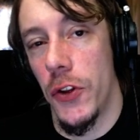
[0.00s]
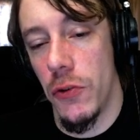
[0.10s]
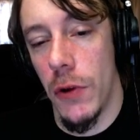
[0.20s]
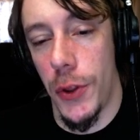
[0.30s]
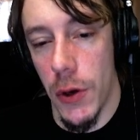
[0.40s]
the
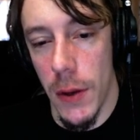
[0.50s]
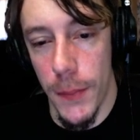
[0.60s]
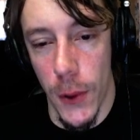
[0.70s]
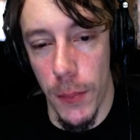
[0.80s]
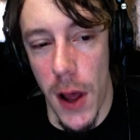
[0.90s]
two
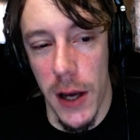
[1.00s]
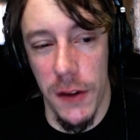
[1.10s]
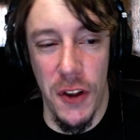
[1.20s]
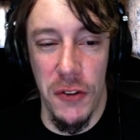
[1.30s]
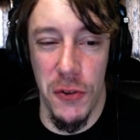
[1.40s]
Ethereum per block
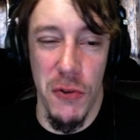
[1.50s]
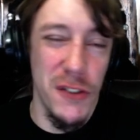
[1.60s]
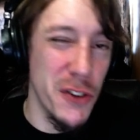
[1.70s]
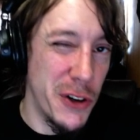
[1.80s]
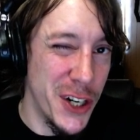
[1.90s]
is also
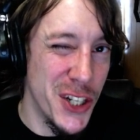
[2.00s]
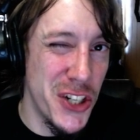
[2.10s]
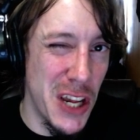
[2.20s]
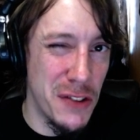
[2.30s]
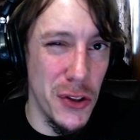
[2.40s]
going to hurt it
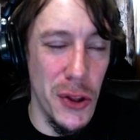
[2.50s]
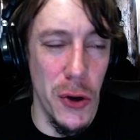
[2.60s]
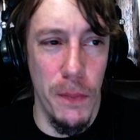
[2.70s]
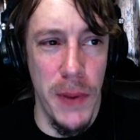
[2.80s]
just a little